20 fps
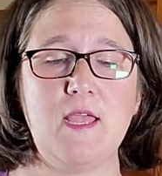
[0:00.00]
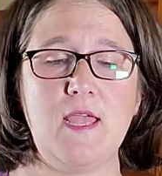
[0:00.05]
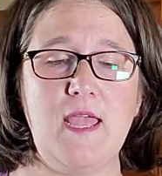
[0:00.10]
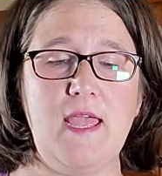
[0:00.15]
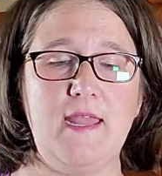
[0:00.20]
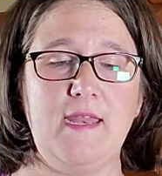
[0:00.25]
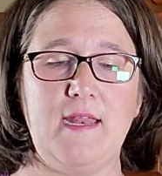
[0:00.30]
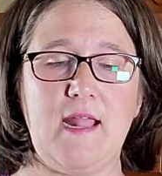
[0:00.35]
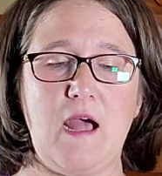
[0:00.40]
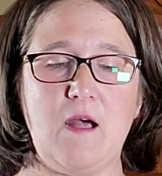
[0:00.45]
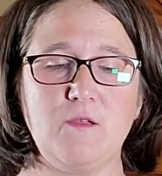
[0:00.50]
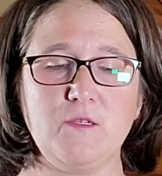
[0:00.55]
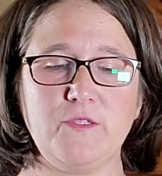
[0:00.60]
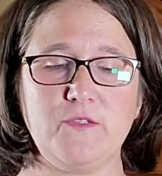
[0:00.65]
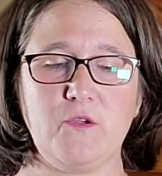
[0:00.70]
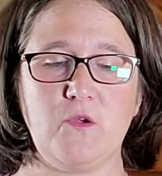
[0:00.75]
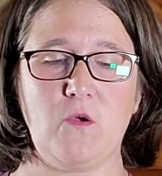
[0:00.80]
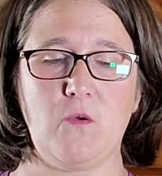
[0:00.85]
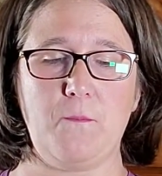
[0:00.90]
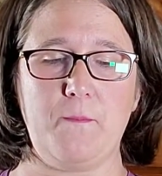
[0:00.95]
And it
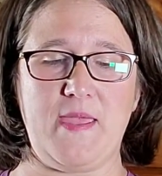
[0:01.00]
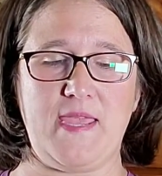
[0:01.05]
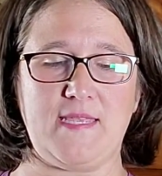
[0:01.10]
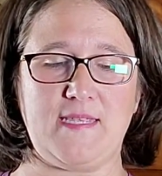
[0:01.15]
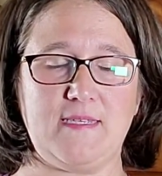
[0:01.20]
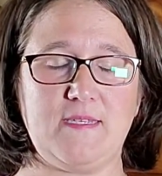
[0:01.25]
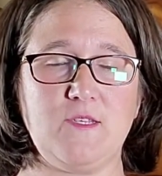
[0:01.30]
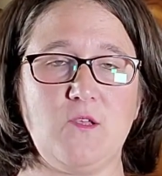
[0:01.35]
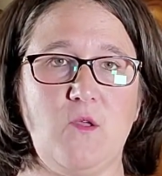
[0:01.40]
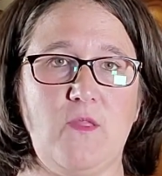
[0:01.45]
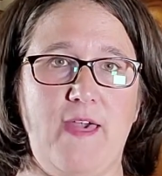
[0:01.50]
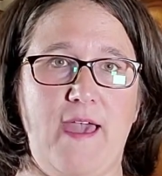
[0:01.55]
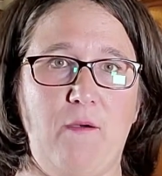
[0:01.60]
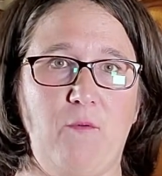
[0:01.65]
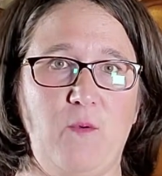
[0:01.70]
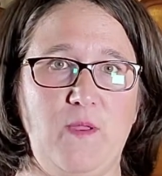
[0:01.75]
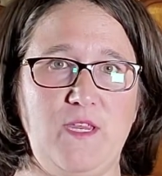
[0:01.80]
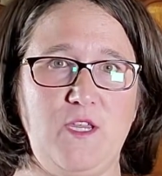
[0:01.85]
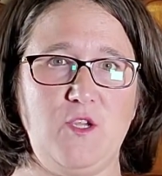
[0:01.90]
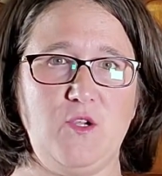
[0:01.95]
also makes it so that
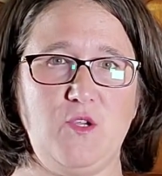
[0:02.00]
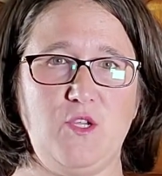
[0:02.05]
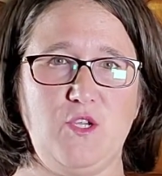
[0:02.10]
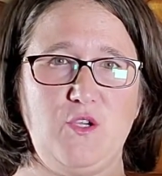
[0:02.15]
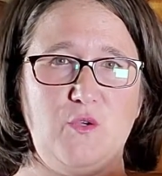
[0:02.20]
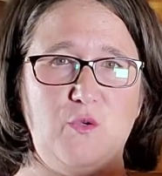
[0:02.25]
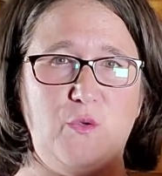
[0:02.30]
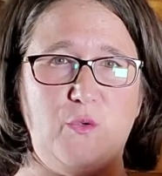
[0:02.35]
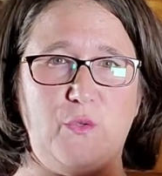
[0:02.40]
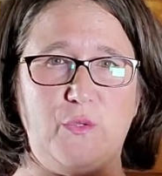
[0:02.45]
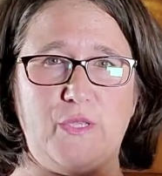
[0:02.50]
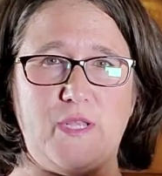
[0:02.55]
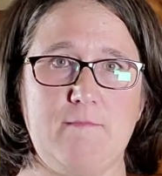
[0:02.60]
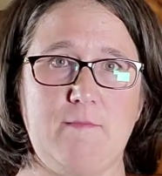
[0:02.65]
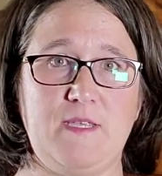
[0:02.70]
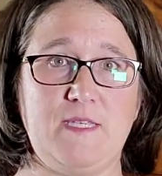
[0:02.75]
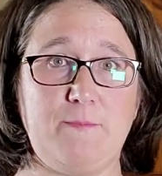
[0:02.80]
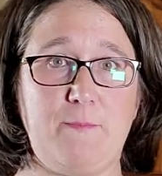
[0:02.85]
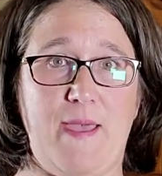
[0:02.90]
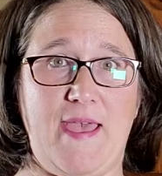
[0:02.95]
when you use
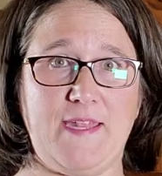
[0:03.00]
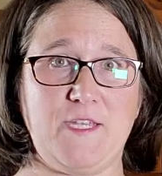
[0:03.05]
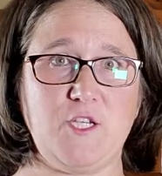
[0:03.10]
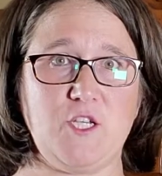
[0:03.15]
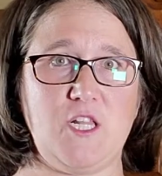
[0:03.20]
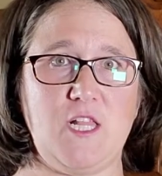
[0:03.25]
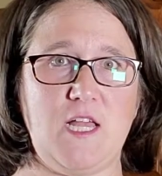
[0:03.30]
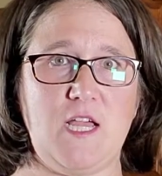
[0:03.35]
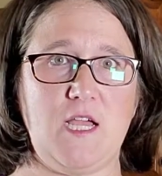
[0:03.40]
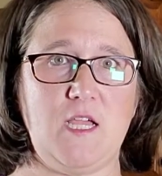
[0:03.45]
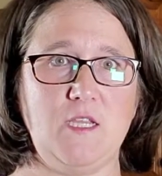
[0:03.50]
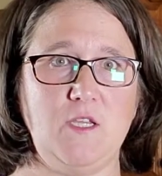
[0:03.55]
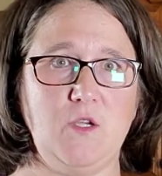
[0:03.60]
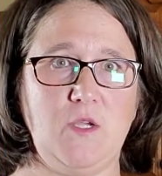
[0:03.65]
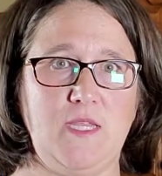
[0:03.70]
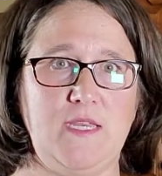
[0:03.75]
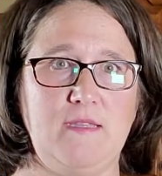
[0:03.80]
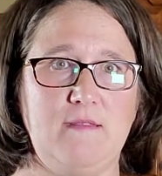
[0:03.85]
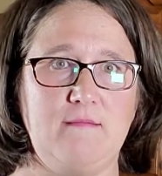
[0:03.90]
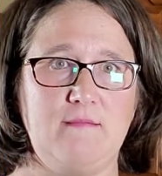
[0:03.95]
a spatula, you
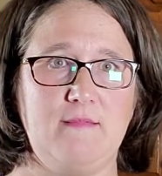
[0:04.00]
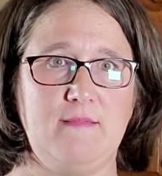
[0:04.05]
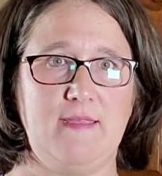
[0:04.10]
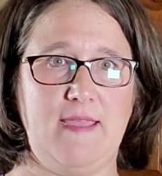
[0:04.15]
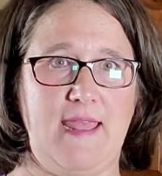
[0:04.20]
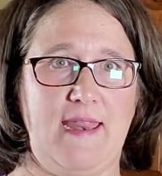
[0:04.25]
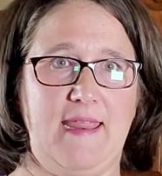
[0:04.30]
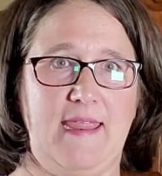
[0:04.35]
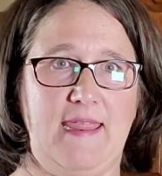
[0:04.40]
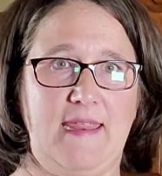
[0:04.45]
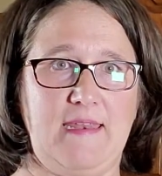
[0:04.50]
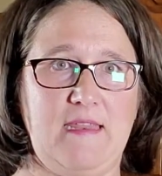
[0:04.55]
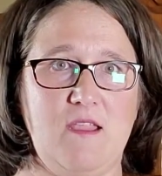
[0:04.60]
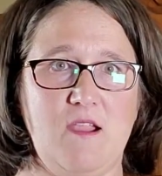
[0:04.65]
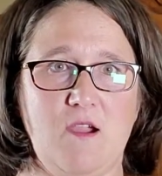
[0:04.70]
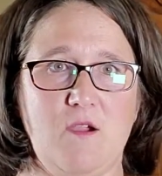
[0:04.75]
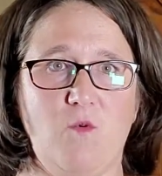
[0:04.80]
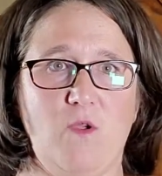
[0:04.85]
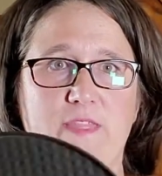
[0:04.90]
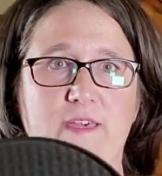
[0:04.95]
can get in
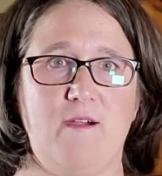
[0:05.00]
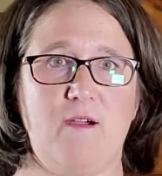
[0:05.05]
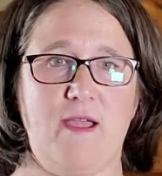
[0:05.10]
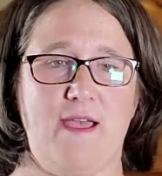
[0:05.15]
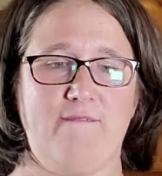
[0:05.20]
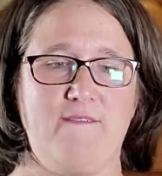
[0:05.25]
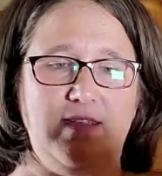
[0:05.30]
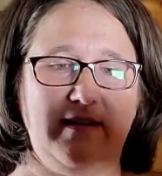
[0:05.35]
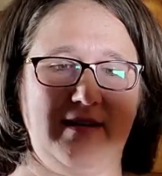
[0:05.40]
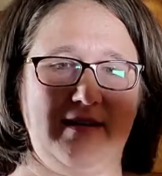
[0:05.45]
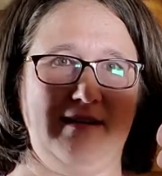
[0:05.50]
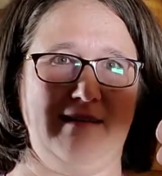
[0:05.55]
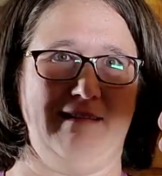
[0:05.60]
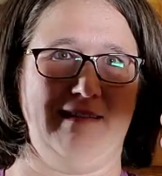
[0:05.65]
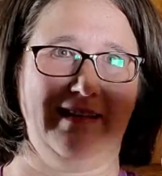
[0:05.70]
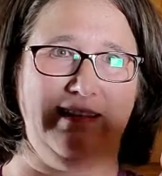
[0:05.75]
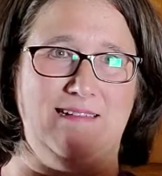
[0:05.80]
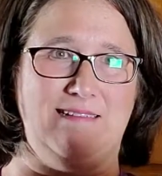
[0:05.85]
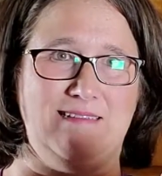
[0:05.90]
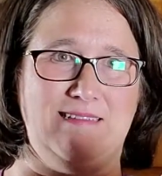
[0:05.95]
there without having to
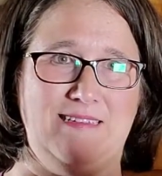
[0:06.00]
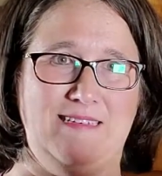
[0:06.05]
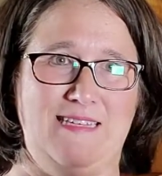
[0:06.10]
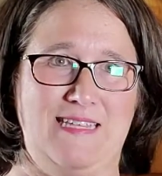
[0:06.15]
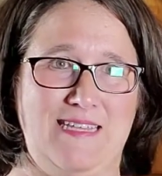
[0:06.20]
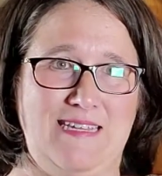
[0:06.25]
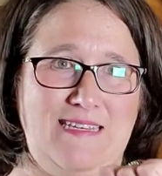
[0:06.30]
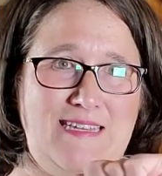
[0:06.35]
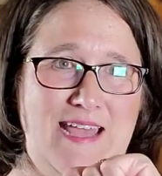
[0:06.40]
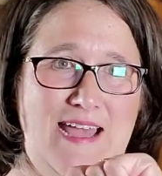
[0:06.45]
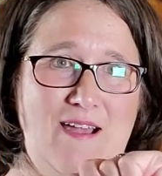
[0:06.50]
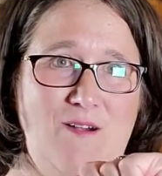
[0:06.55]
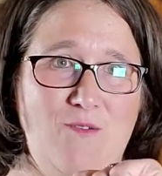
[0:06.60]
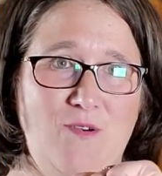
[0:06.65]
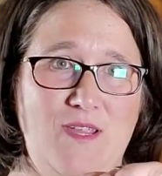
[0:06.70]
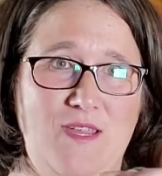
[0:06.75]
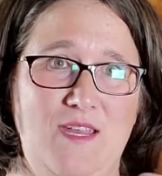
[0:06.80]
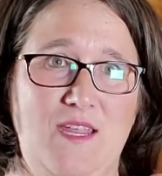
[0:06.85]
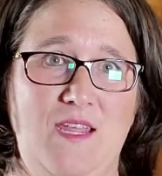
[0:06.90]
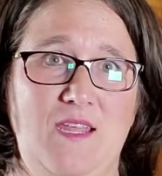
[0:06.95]
dig down
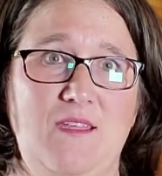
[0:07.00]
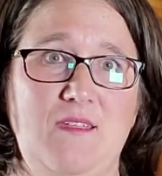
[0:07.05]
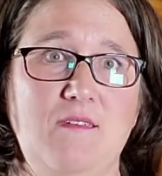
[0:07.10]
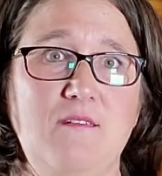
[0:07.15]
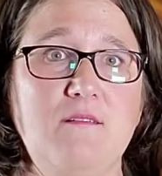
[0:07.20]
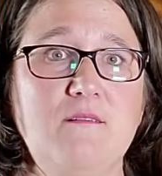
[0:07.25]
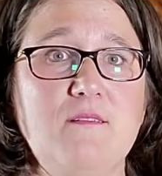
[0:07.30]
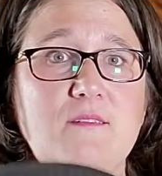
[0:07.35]
and in.